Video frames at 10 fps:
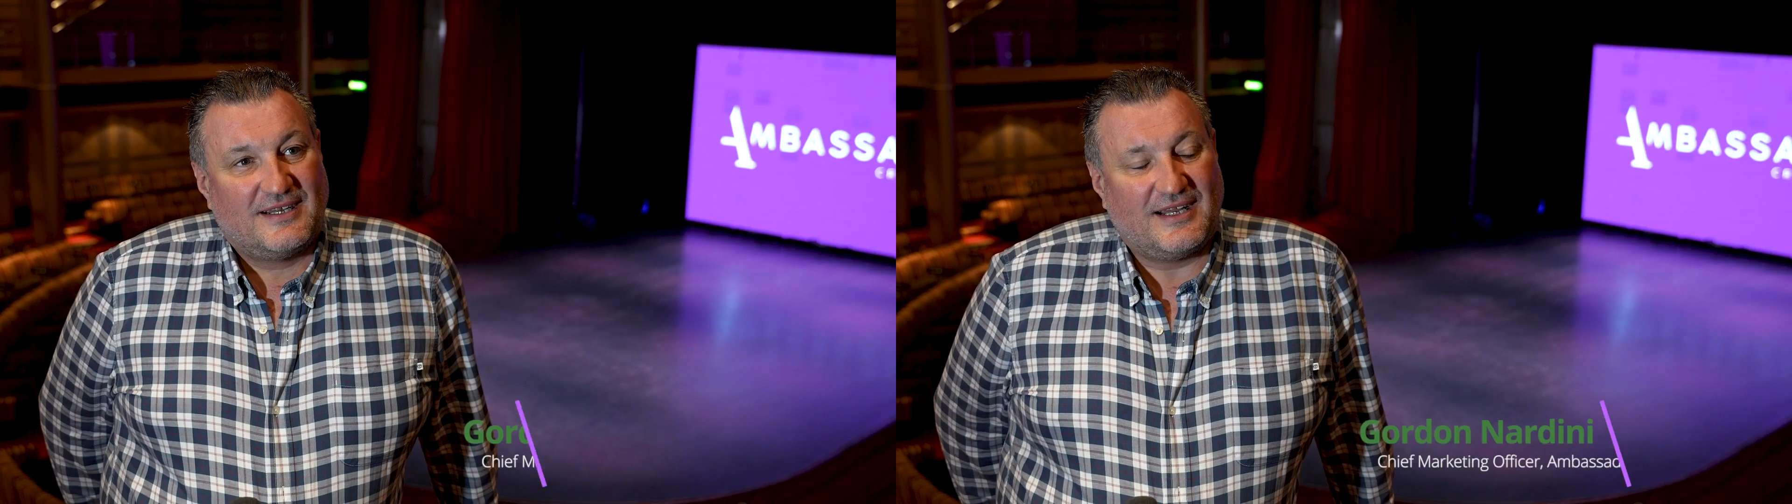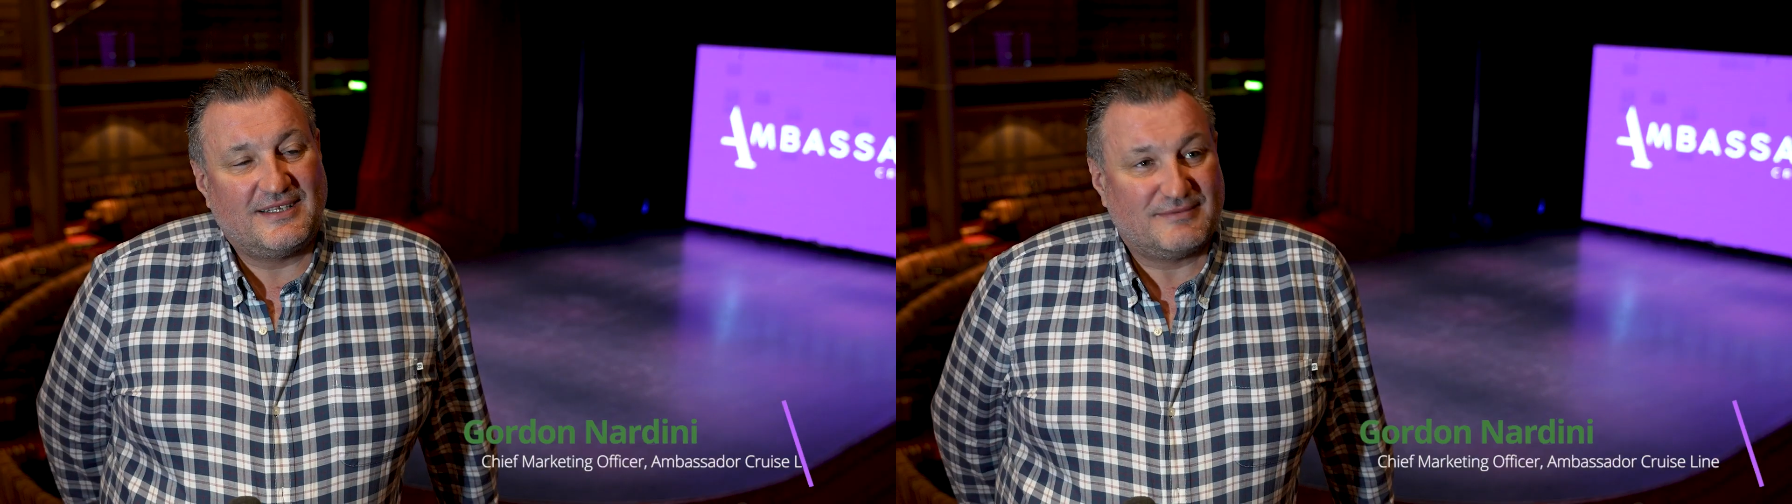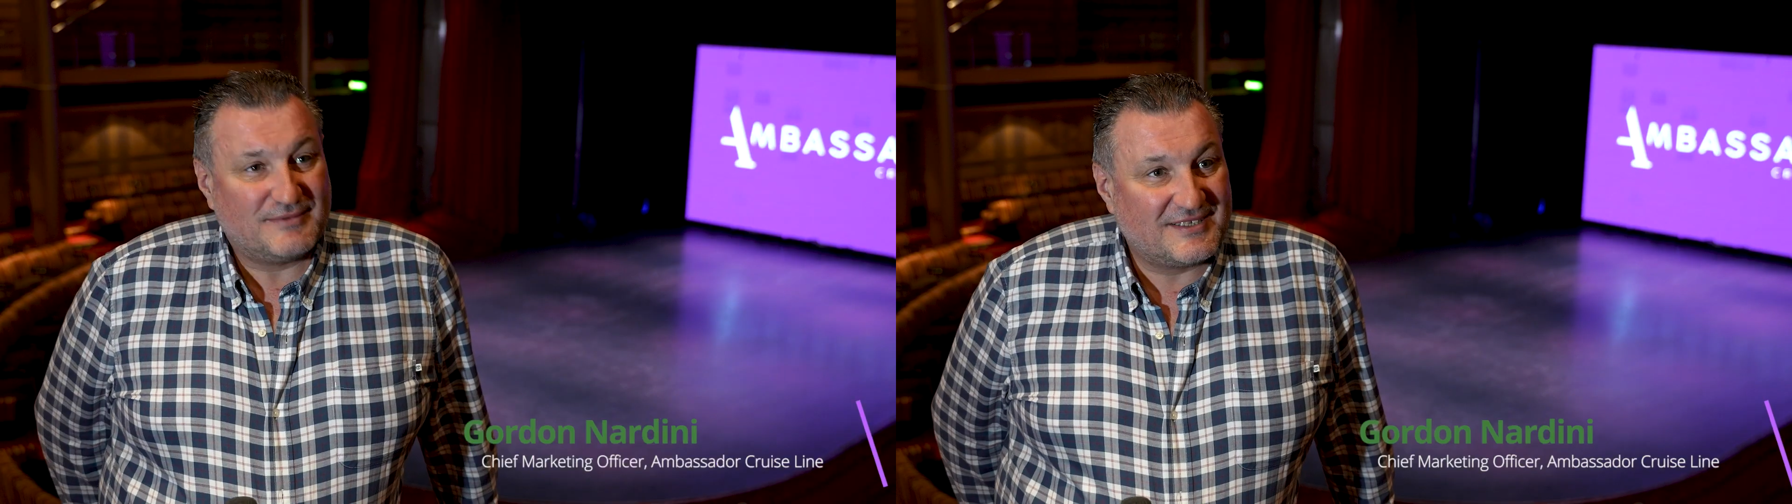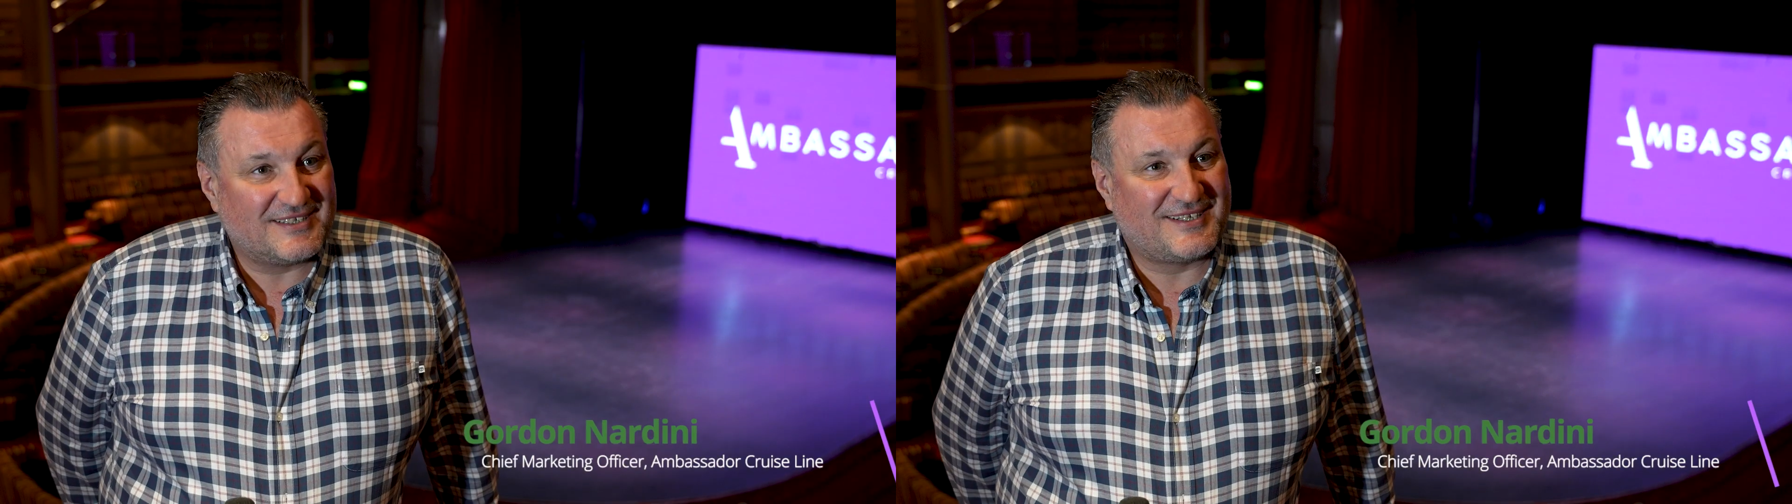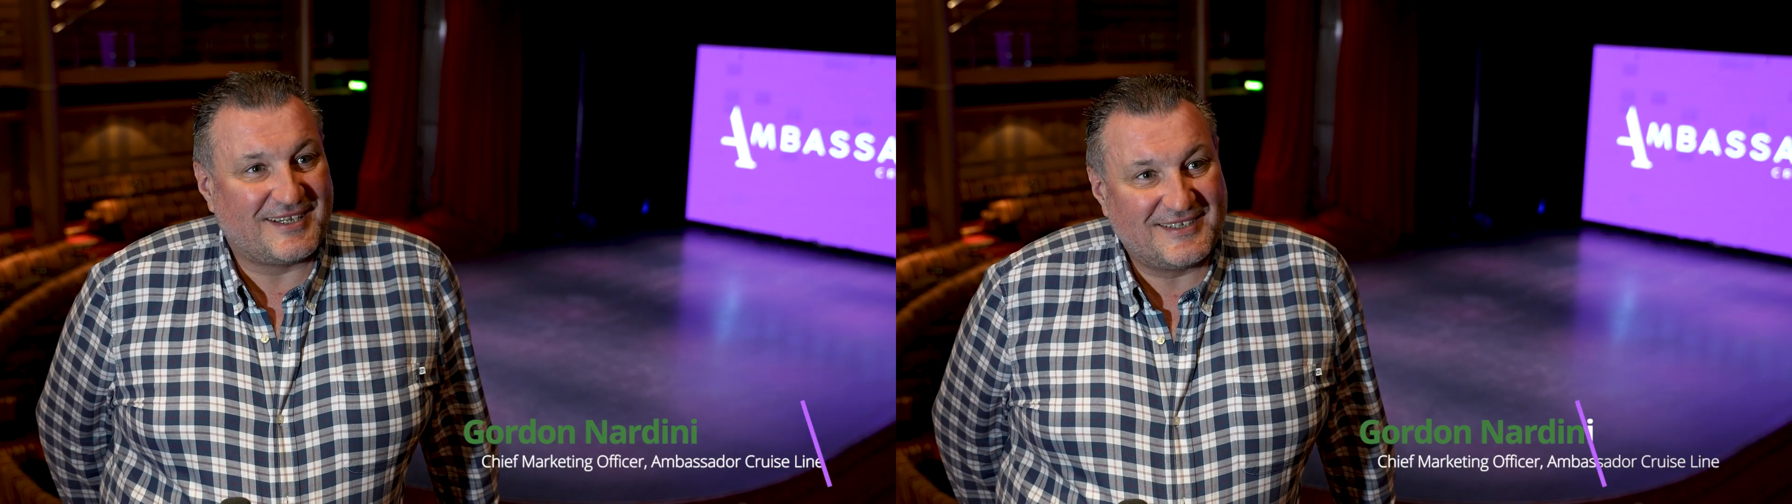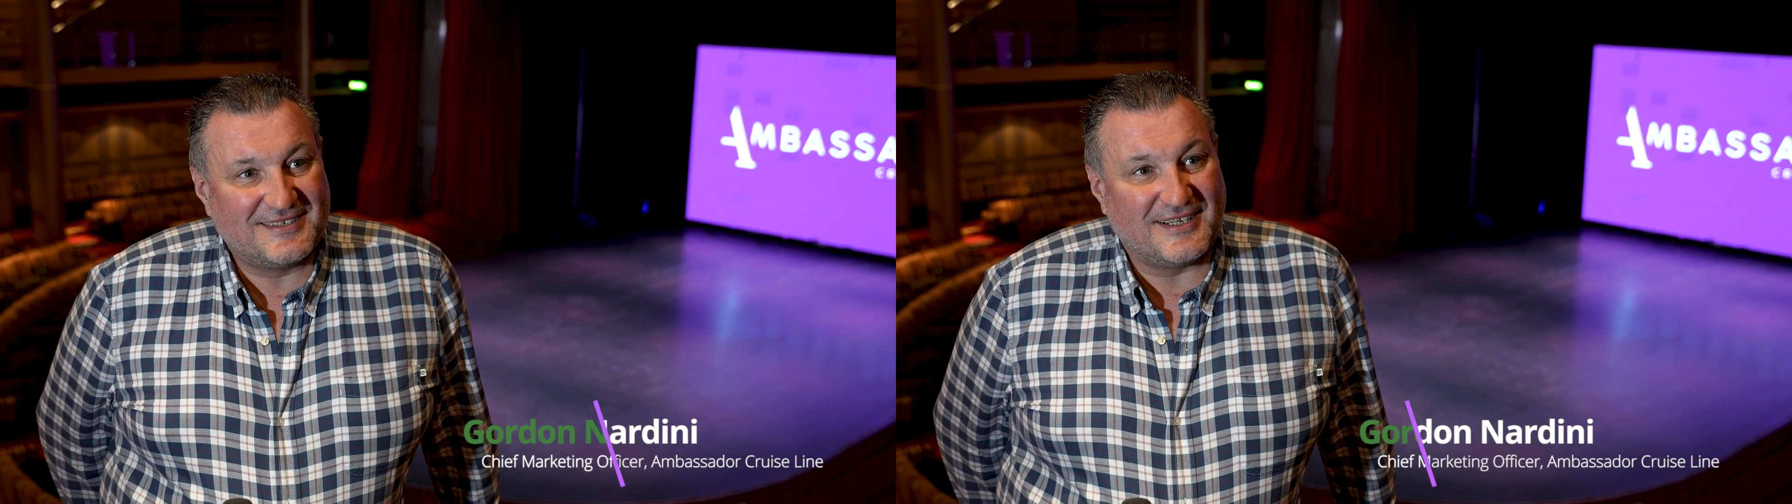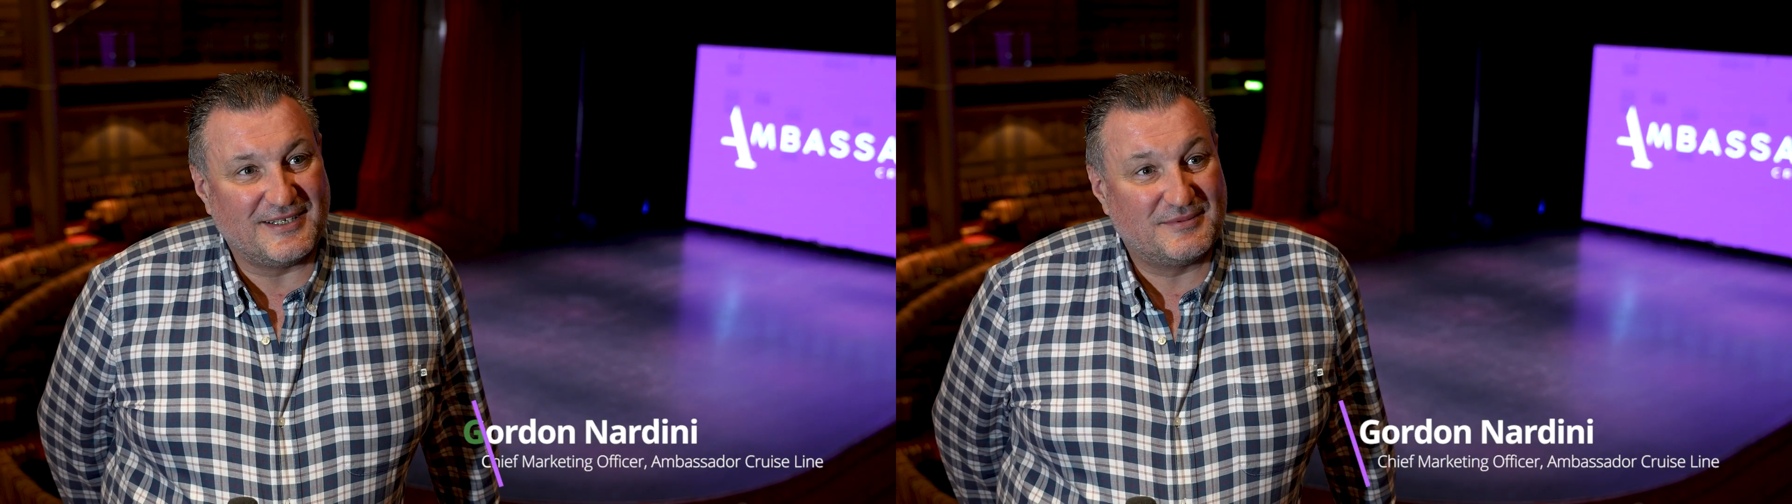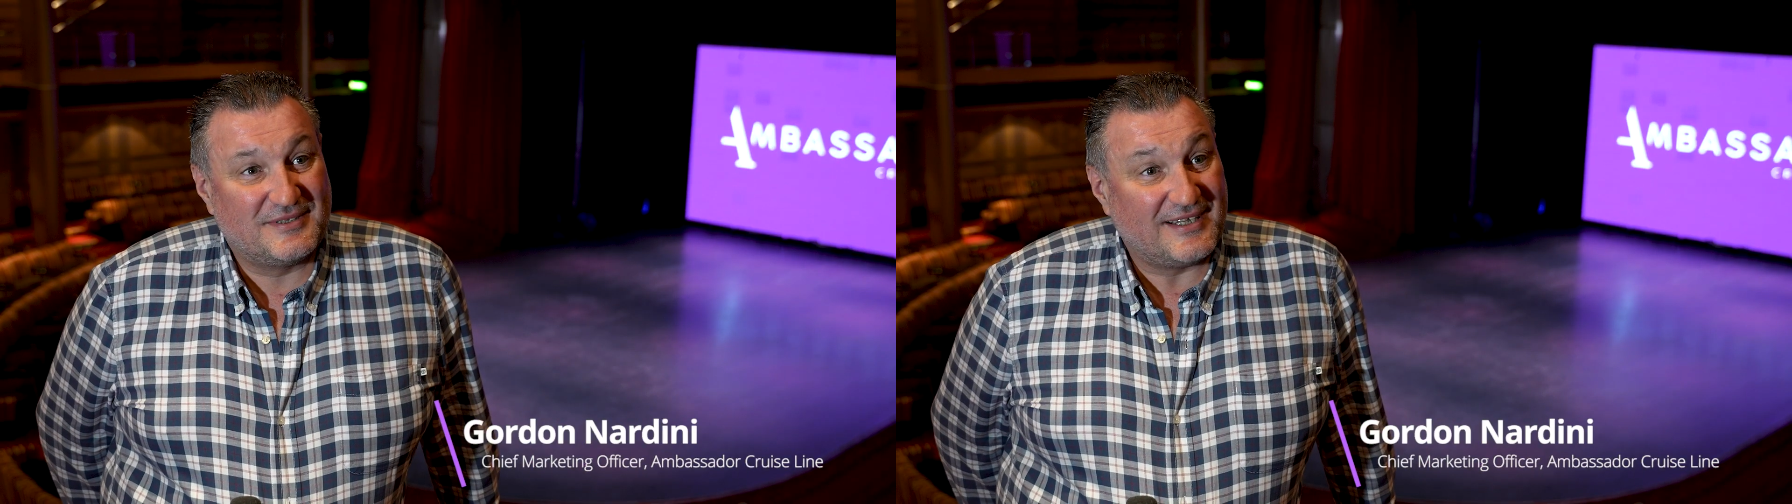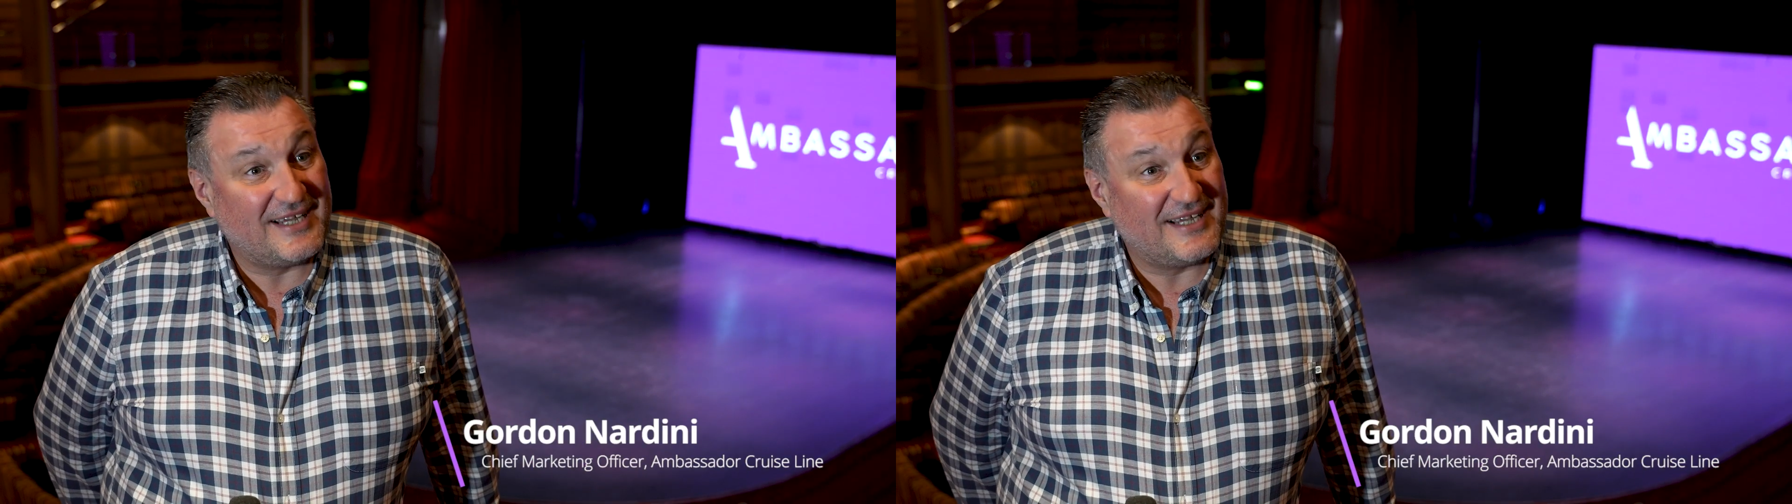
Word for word: Hi, it's exciting times.